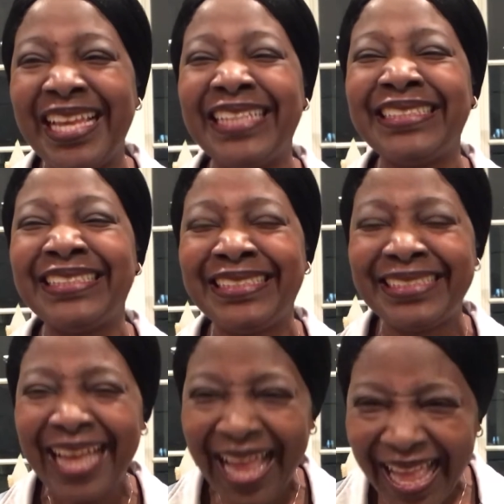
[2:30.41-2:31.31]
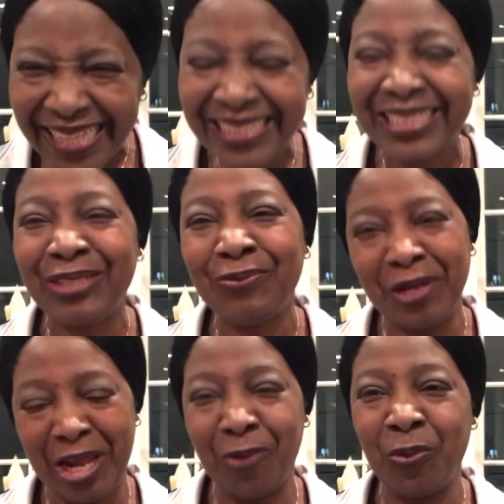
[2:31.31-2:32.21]
exactly
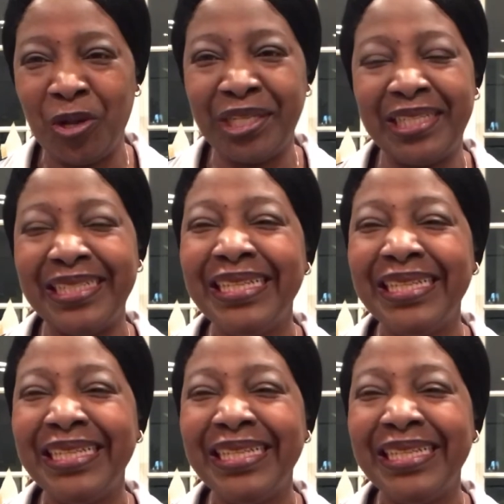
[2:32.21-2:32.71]
what I wanted.